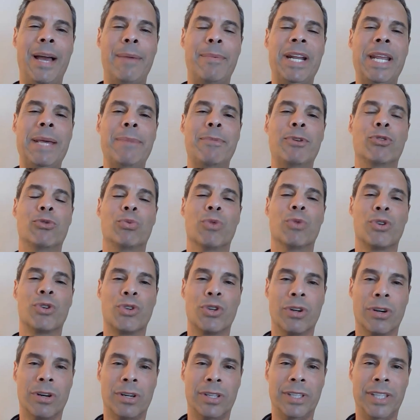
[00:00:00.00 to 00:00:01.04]
Hi, my name is
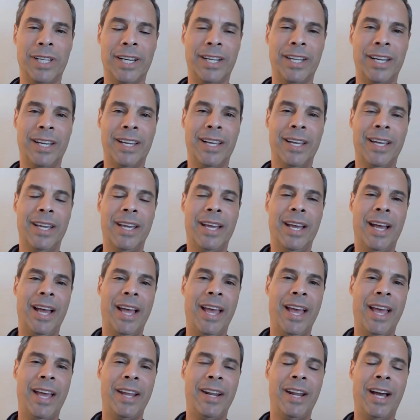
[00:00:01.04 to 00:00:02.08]
Richard Ehrlich,
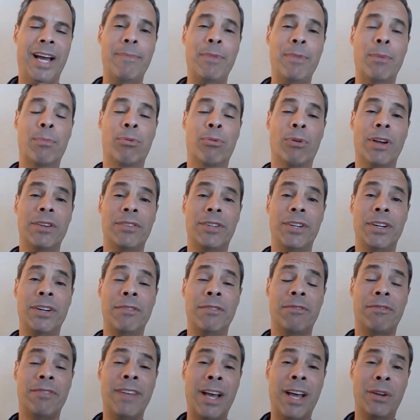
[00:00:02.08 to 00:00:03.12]
and I'm the
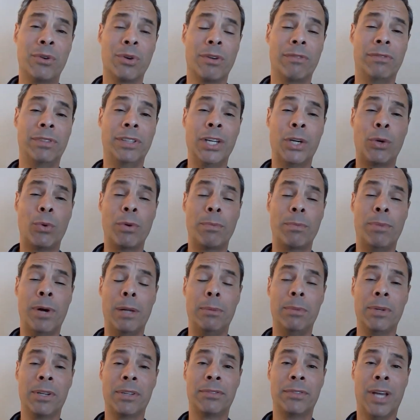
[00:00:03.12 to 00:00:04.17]
president and founder of
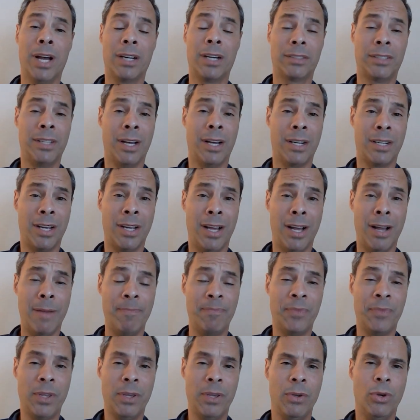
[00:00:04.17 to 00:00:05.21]

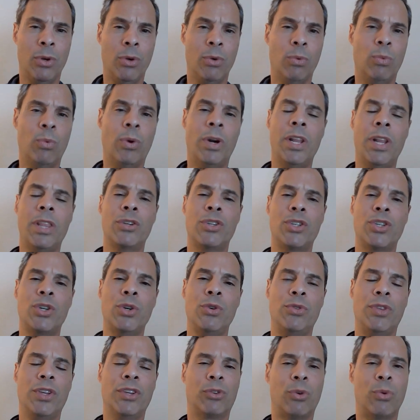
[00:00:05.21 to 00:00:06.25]
liquidpublicstock.com. Wanted to
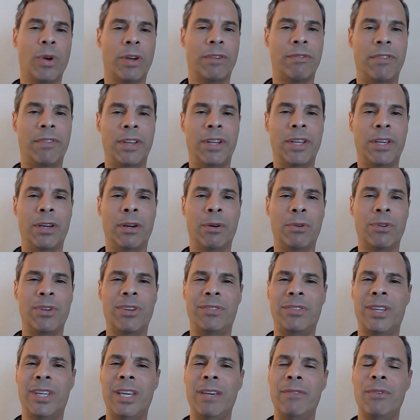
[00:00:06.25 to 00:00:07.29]
shoot this quick video
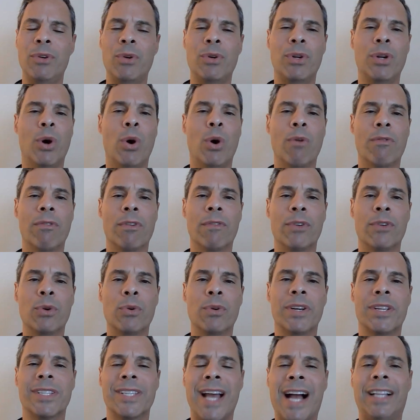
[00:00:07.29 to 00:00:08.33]
just to give you an
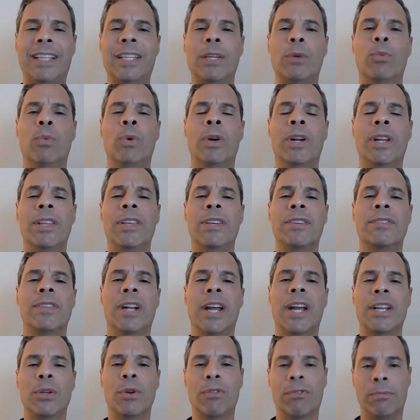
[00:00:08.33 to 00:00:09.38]
overview exactly what it
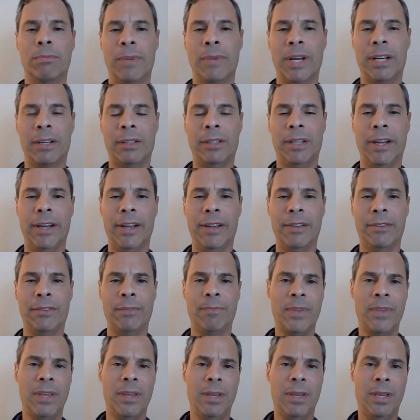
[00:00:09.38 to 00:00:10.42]
is that I do for my
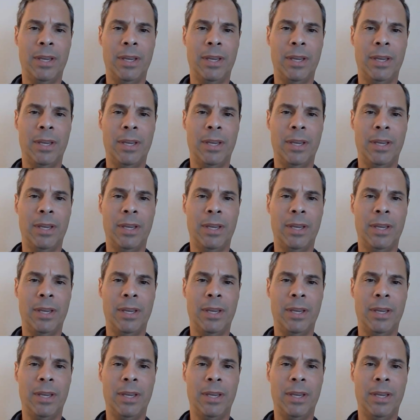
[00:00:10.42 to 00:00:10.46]
clients.